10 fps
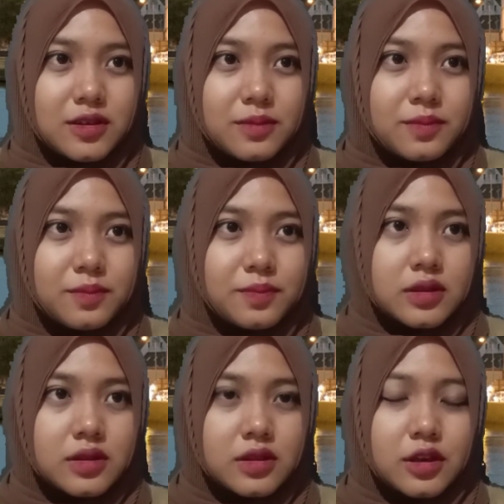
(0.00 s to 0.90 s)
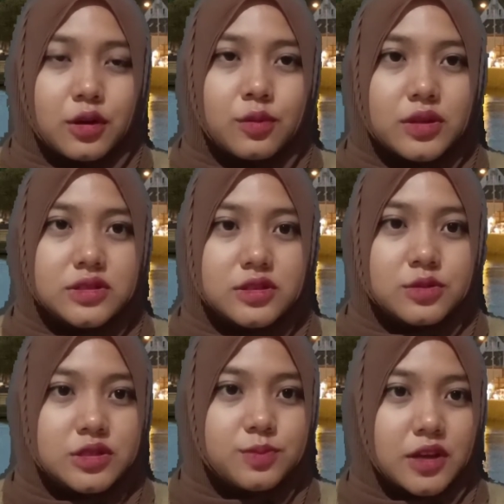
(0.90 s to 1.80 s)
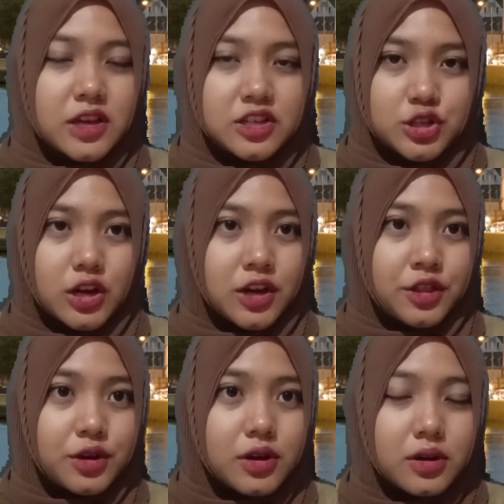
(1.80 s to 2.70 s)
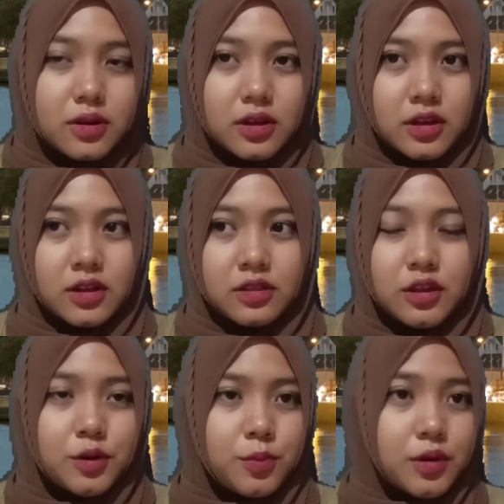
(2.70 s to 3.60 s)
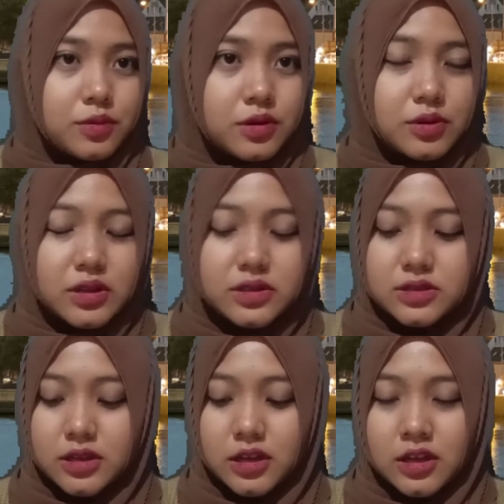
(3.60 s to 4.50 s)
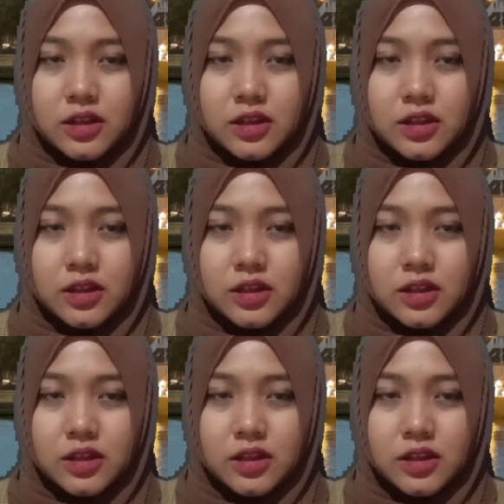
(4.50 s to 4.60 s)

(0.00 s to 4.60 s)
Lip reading: They always respect each other and their boundaries and their